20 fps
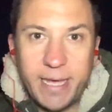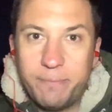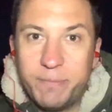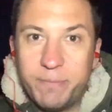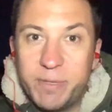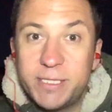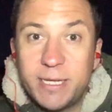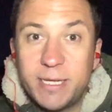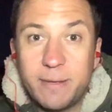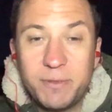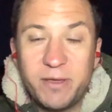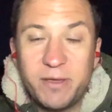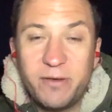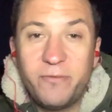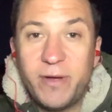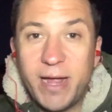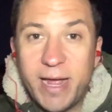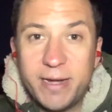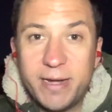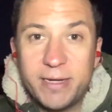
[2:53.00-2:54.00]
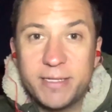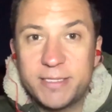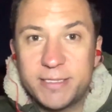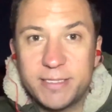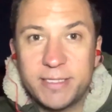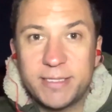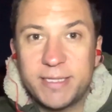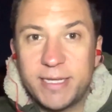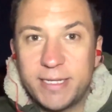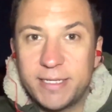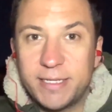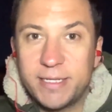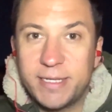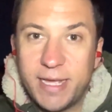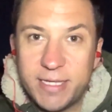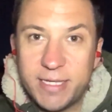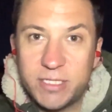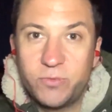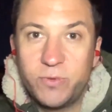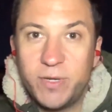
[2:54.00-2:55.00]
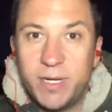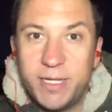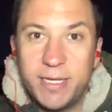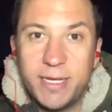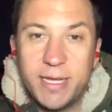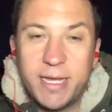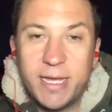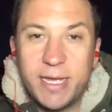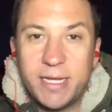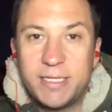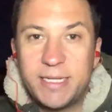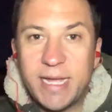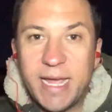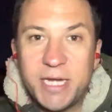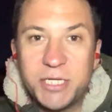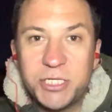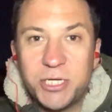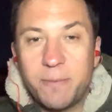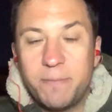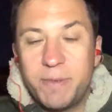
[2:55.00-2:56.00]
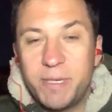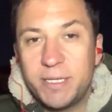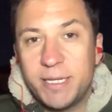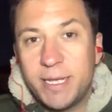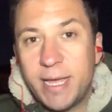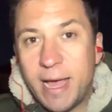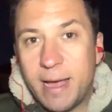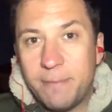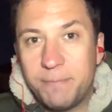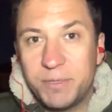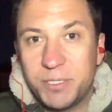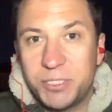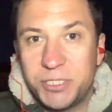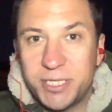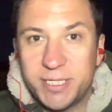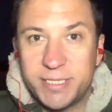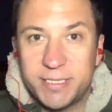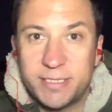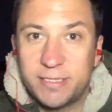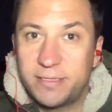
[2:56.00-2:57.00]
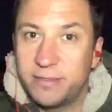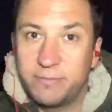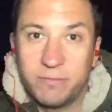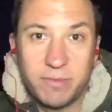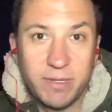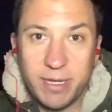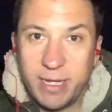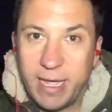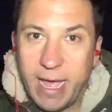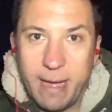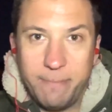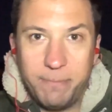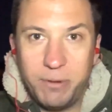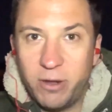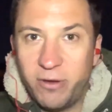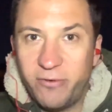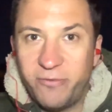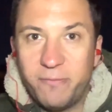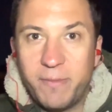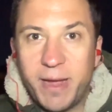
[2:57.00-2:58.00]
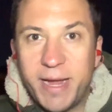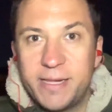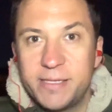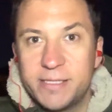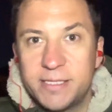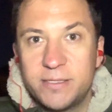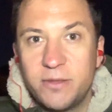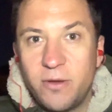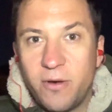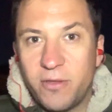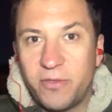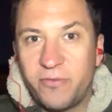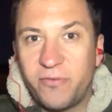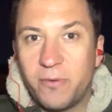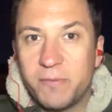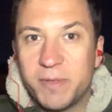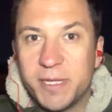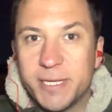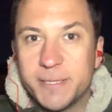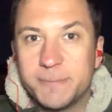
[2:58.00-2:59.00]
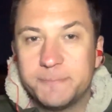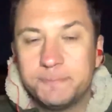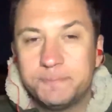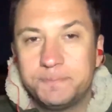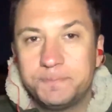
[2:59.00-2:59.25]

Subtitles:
build up the awareness that there is really a danger building up just a couple of miles north from here.